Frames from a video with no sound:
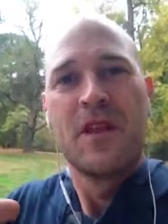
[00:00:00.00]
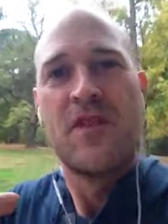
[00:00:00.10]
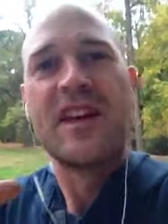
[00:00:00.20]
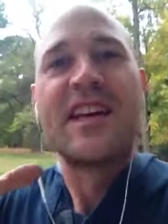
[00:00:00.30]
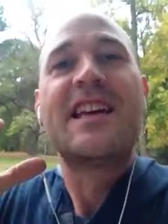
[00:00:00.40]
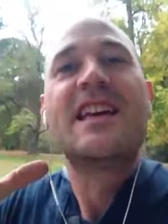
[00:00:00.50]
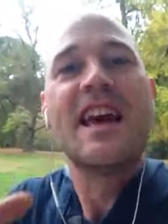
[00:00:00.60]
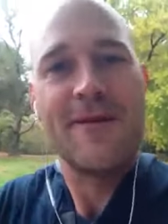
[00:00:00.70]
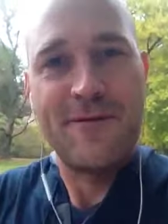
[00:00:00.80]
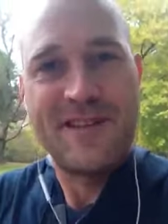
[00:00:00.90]
the
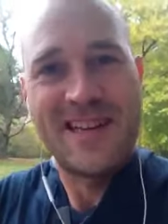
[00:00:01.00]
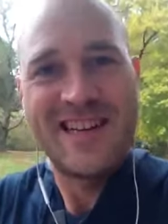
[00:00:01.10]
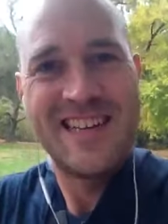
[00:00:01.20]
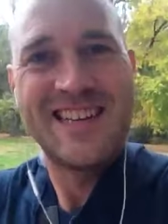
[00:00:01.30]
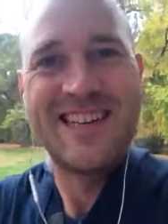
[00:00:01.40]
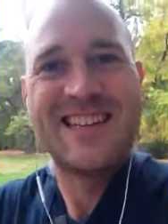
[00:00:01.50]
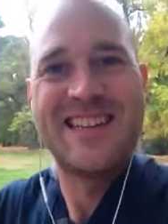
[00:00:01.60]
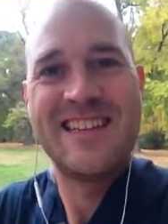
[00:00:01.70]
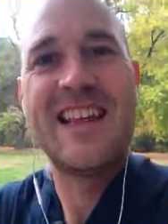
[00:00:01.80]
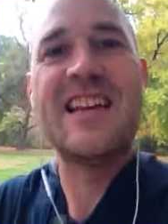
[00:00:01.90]
gift
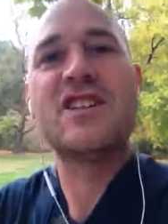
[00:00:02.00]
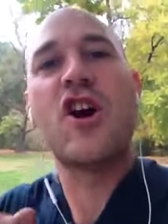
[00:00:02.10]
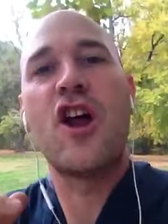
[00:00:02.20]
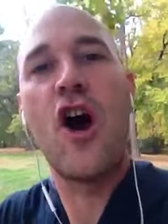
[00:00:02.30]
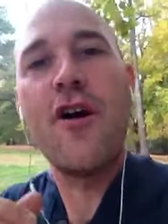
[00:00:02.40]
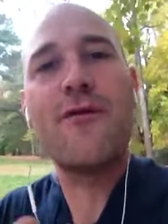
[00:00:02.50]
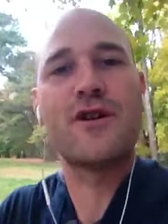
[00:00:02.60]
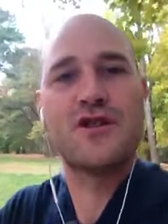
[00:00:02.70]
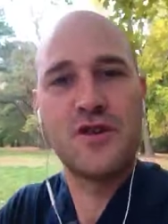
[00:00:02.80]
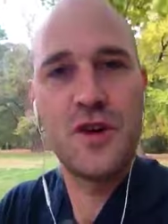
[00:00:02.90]
that is on offer
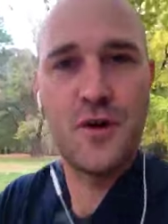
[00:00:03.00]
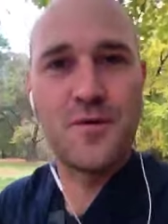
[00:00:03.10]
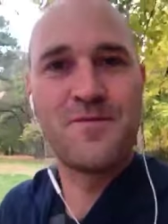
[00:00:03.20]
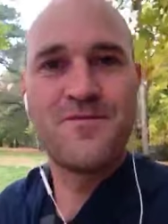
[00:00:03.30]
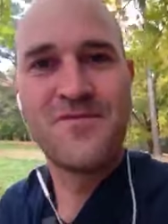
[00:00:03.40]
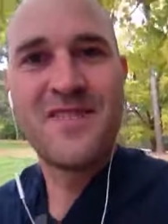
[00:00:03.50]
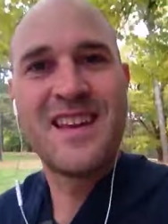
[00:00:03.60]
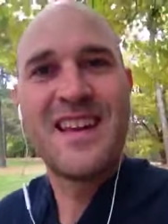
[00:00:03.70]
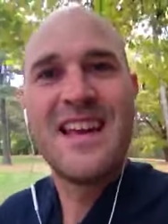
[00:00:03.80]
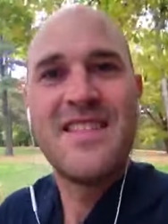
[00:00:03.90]
to you.
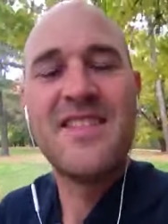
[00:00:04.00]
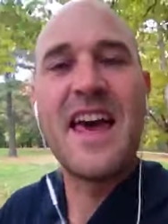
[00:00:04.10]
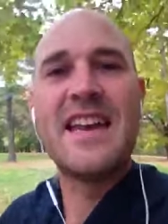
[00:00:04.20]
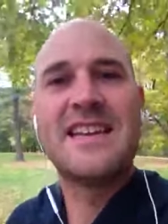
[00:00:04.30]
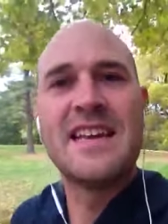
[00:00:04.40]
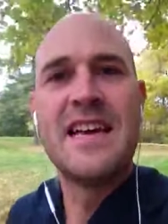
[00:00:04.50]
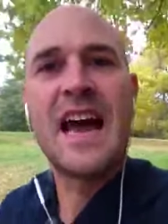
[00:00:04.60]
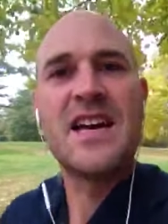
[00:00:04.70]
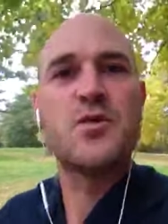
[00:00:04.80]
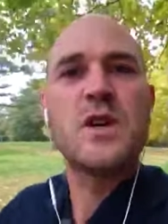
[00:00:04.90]
That
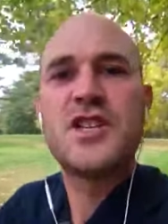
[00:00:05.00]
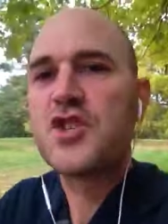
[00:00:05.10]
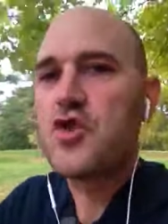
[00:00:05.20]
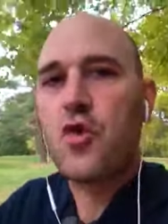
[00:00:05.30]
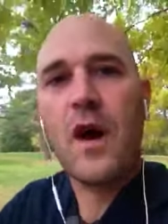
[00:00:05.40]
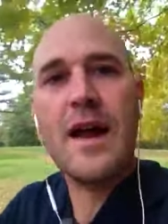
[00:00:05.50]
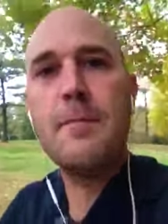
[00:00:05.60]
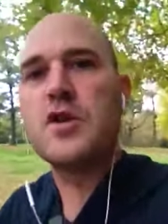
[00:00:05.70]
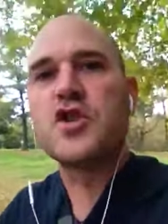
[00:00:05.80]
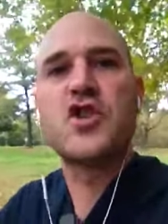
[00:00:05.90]
as we
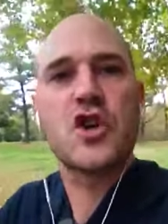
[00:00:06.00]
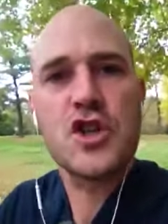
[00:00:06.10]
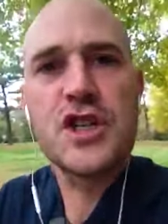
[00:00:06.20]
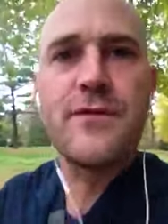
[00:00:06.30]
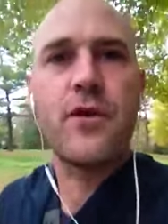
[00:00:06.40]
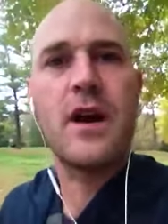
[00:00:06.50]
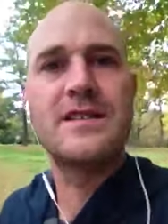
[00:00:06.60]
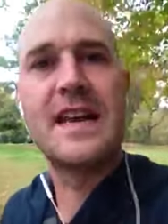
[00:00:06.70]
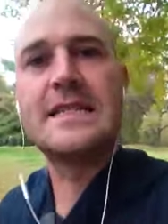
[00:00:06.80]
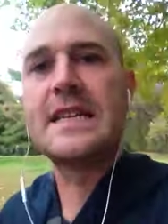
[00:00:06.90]
scramble searching for
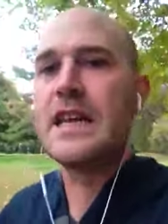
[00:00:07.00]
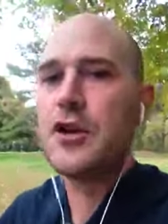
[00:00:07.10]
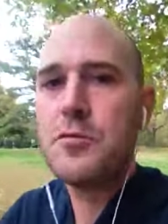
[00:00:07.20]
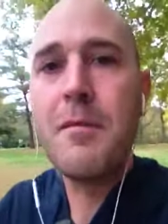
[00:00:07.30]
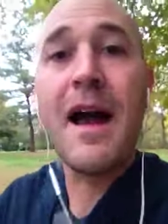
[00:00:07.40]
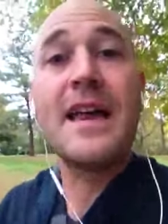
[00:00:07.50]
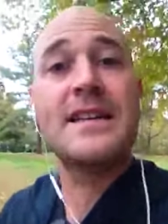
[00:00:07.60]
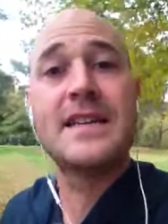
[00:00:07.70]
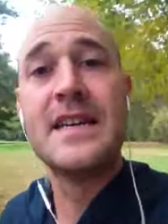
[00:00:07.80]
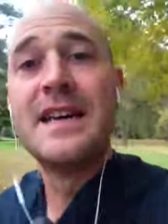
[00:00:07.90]
identity, you might